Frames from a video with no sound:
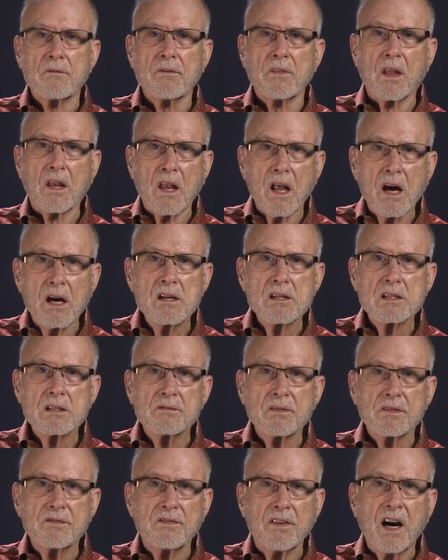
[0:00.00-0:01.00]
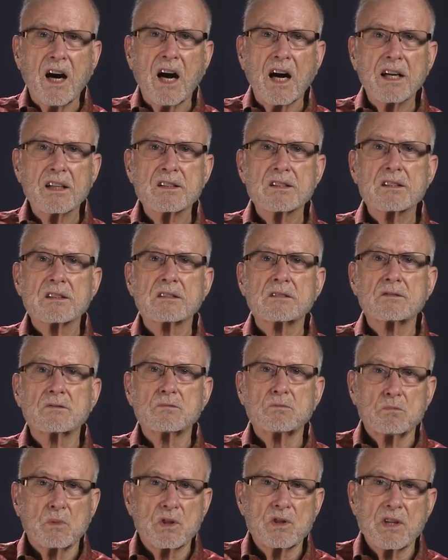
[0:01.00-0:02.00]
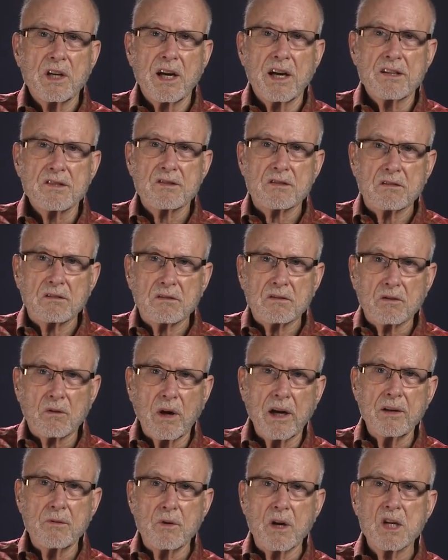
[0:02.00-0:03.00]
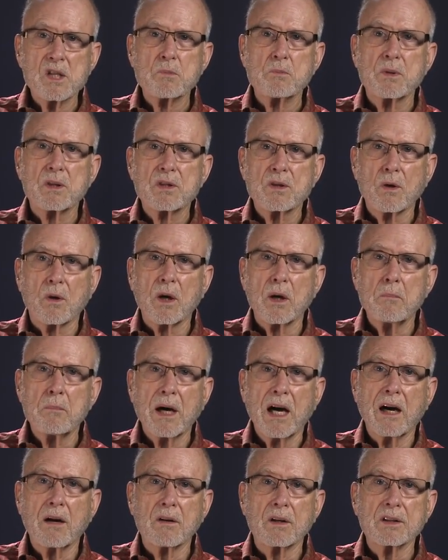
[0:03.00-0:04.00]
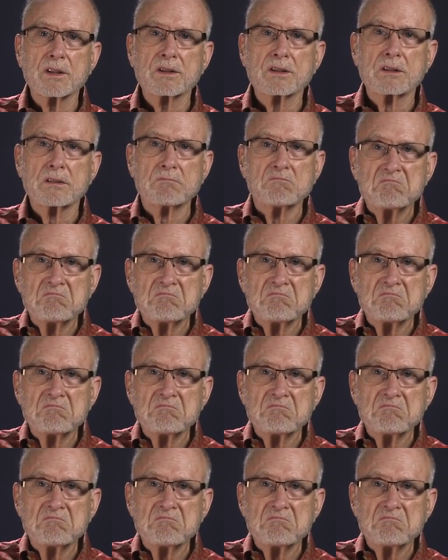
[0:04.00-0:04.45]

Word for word: The lungs of a fox, which has great respiratory powers,